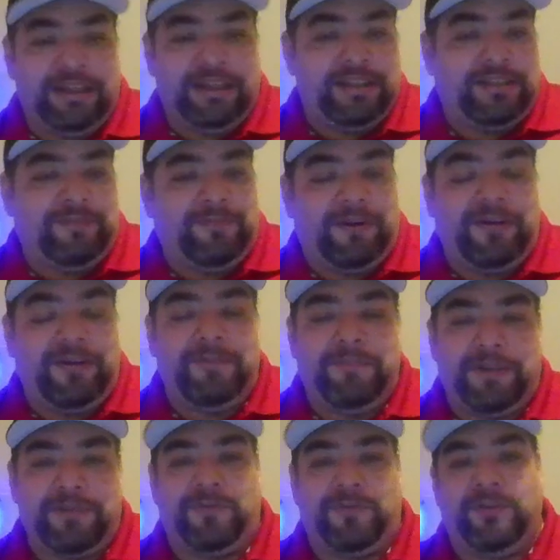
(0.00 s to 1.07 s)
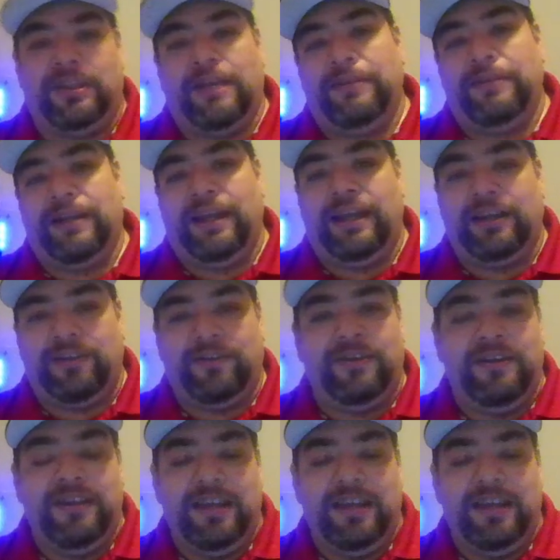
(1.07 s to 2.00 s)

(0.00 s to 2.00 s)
It's very much worth having a hangar.